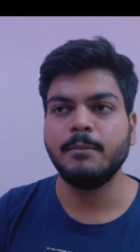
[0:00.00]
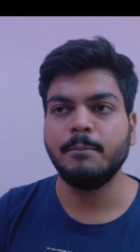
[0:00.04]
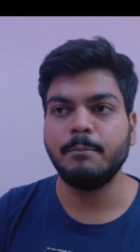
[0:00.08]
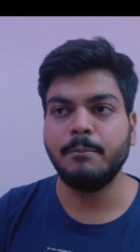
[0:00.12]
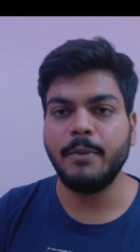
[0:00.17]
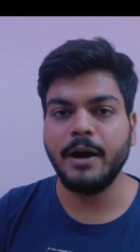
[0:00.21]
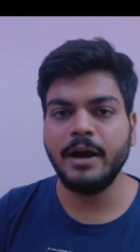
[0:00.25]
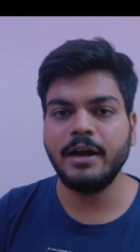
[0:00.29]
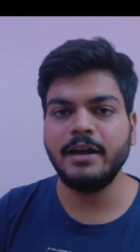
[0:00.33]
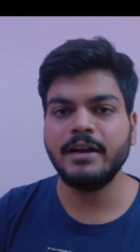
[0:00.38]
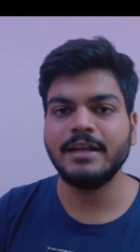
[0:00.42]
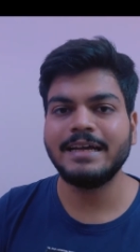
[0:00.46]

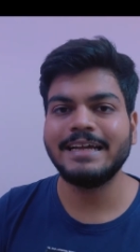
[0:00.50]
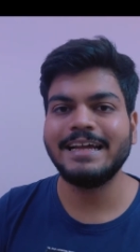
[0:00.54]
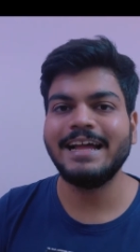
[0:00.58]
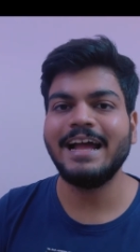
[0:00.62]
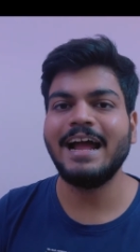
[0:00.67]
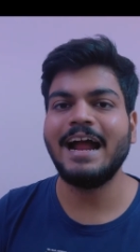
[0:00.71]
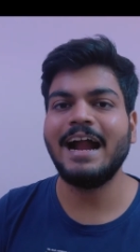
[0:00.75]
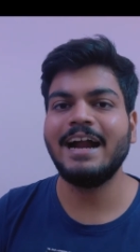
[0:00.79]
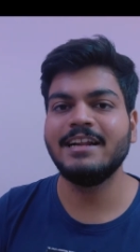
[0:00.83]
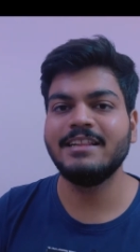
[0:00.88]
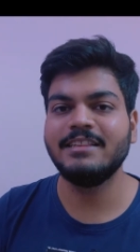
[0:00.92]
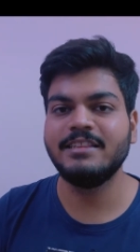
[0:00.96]
But
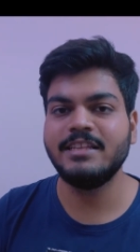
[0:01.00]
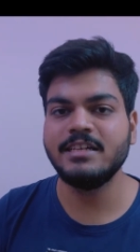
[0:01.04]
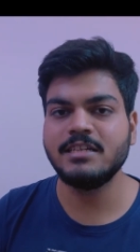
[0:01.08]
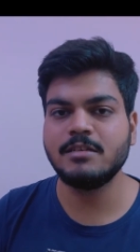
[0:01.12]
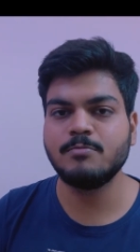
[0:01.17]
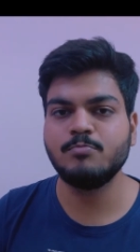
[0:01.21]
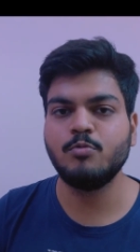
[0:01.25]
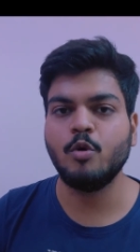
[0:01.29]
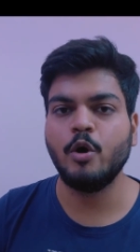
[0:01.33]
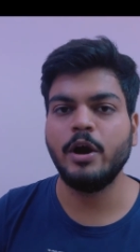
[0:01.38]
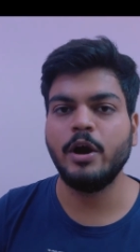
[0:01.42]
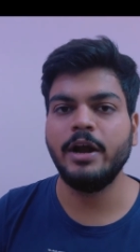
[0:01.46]
at this
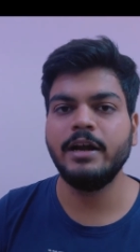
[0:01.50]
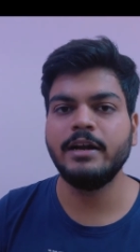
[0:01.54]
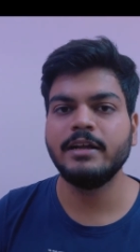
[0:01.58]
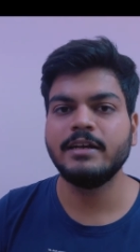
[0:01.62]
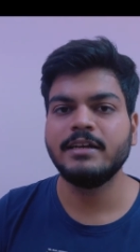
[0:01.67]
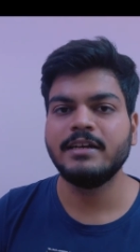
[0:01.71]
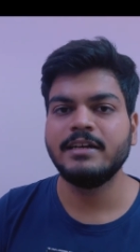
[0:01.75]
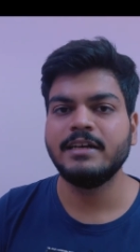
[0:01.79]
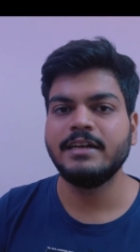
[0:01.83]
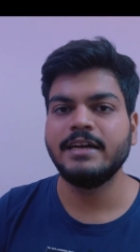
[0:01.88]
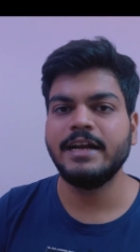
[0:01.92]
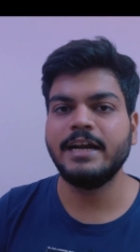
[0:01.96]
point,
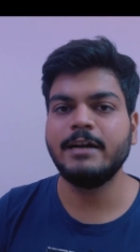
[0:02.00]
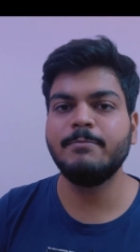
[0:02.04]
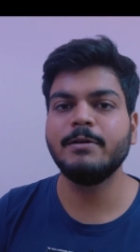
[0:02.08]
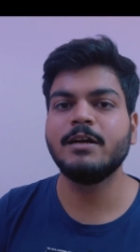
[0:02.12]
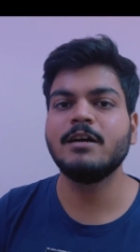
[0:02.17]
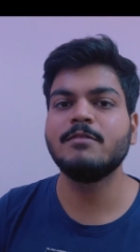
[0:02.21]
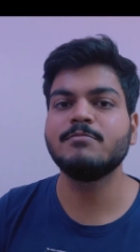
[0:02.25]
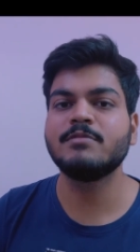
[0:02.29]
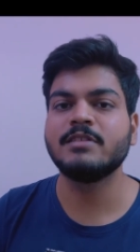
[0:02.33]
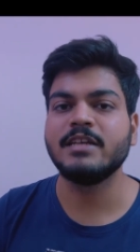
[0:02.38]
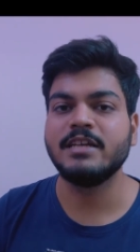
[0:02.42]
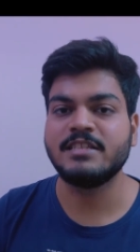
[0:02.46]
it
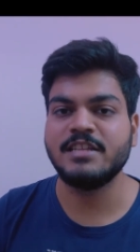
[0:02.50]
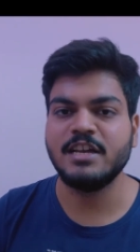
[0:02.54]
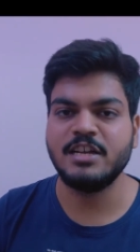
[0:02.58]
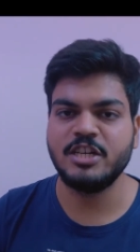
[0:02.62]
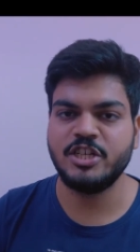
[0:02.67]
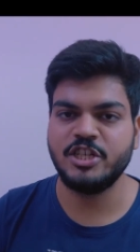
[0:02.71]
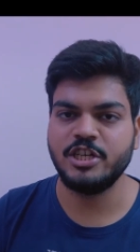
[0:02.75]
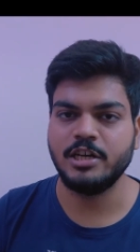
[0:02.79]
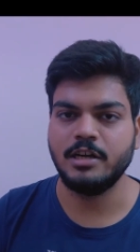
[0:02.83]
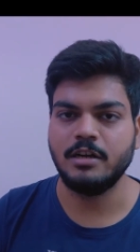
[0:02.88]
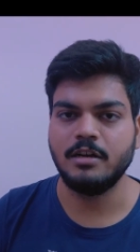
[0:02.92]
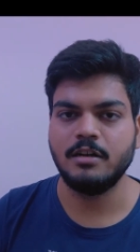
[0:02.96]
becomes
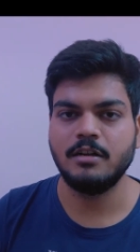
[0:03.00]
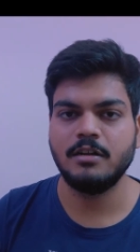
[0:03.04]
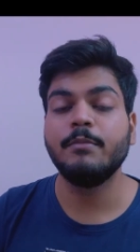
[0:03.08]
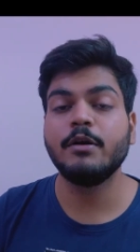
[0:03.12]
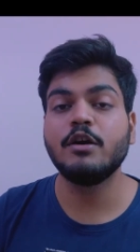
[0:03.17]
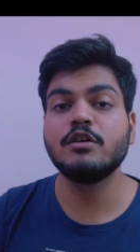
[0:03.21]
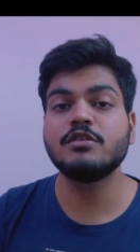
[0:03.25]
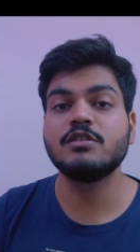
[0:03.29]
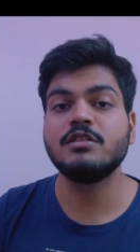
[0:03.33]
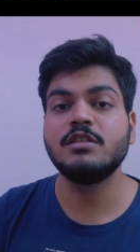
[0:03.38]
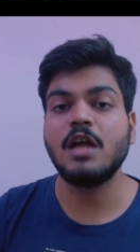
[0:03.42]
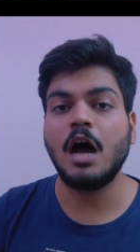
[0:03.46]
essential
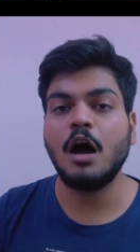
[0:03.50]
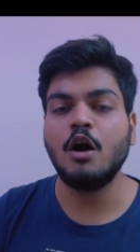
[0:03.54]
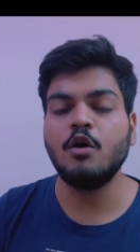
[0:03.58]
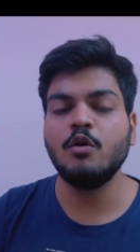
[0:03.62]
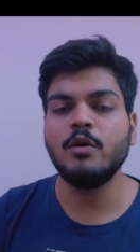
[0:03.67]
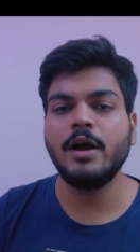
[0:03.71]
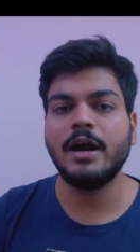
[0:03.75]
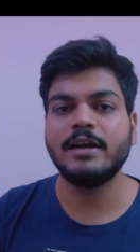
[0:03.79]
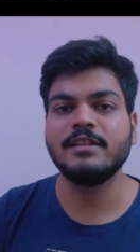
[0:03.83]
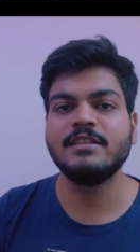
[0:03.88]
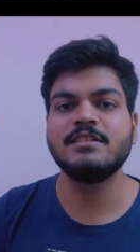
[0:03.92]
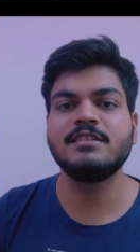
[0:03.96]
because
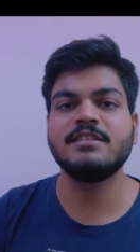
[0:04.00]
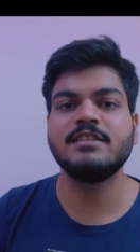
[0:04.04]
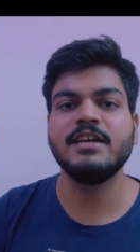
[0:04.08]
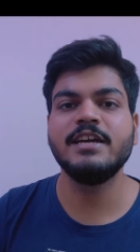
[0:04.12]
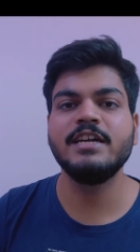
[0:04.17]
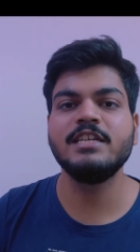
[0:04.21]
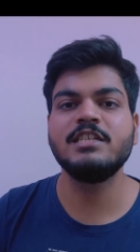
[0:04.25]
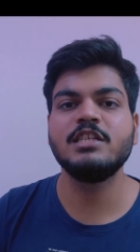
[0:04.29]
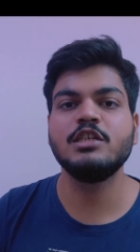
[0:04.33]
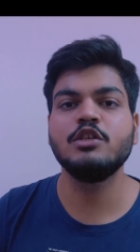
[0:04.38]
now at this stage,